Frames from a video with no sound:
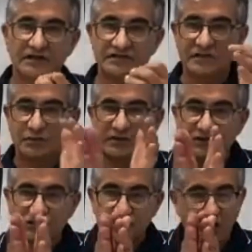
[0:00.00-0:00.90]
So we
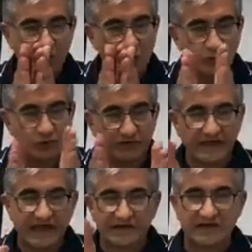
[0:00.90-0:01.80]
control all
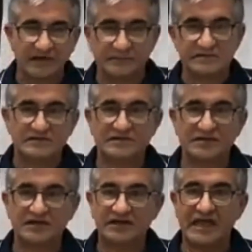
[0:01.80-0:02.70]
the outcomes.
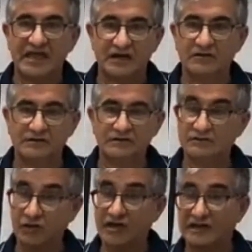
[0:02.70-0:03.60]
Now,
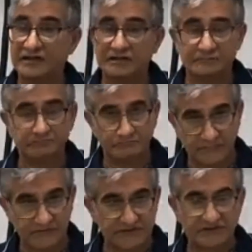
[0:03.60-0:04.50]
like,
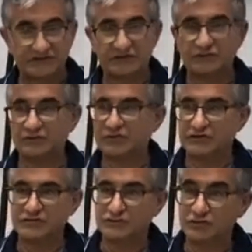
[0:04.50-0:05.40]
as I said to you,
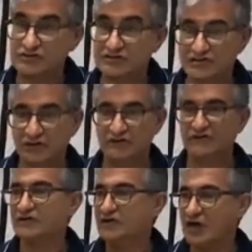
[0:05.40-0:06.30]
do it yourself,
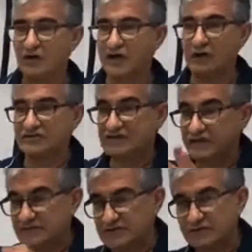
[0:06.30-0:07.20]
I'll go and set
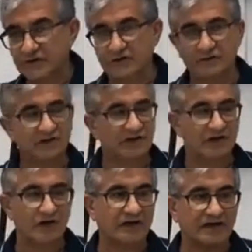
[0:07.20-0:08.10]
up Xero.
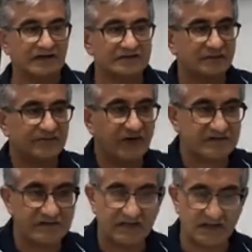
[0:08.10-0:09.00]
I'll go get some
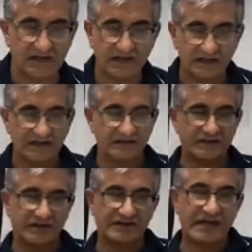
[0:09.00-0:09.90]
advice here. Then